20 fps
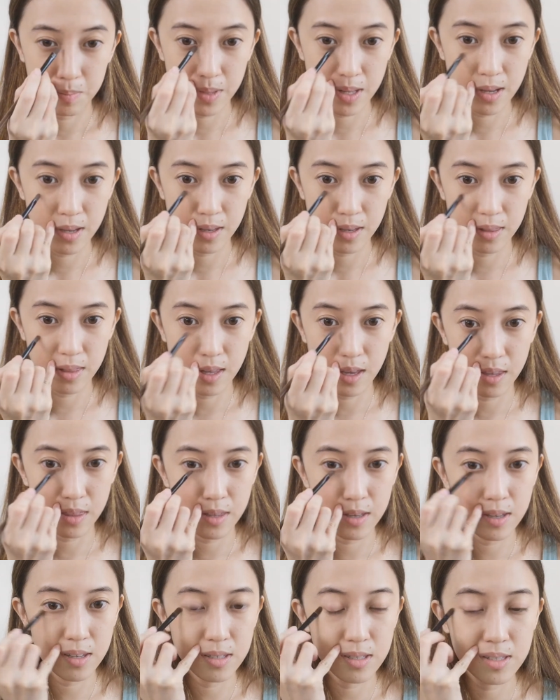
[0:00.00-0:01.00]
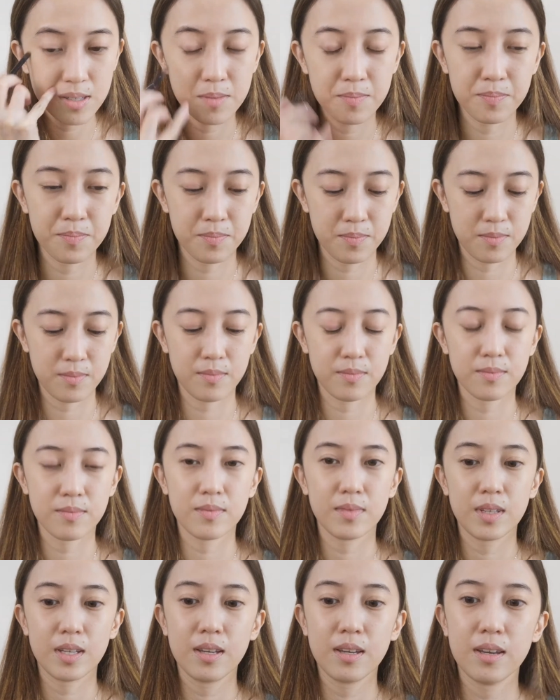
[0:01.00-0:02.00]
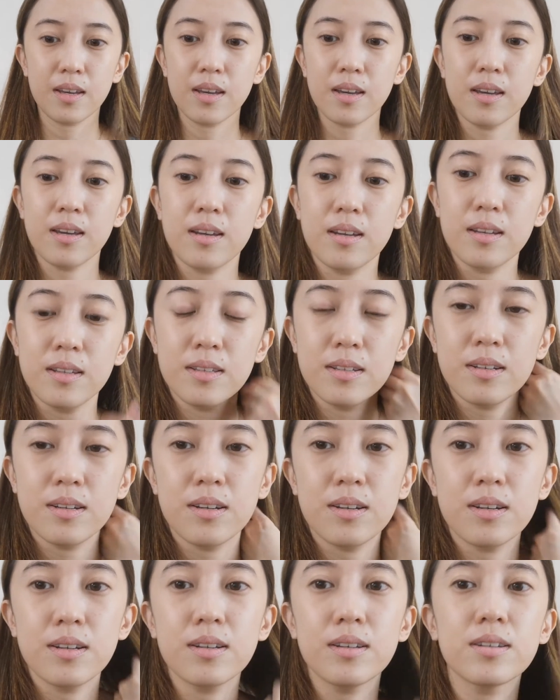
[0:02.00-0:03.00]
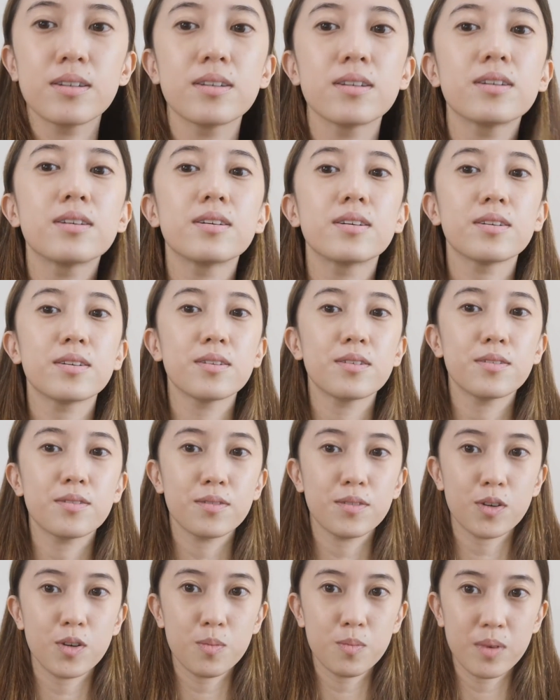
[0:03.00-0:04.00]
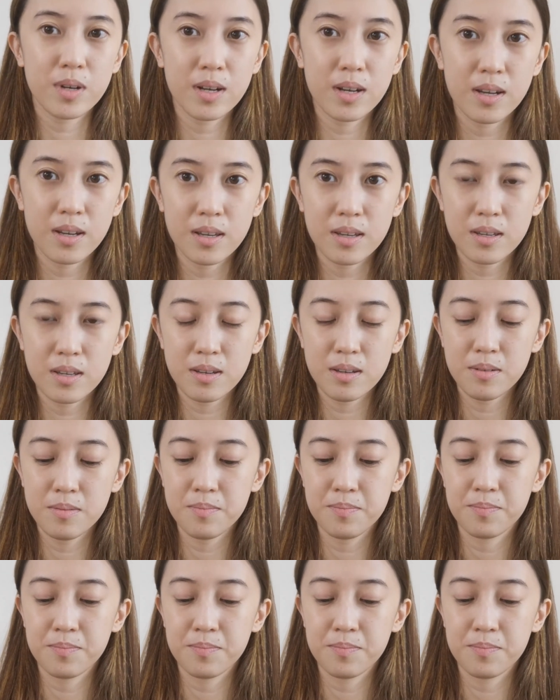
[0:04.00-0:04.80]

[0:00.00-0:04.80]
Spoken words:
apply it like this. And for my,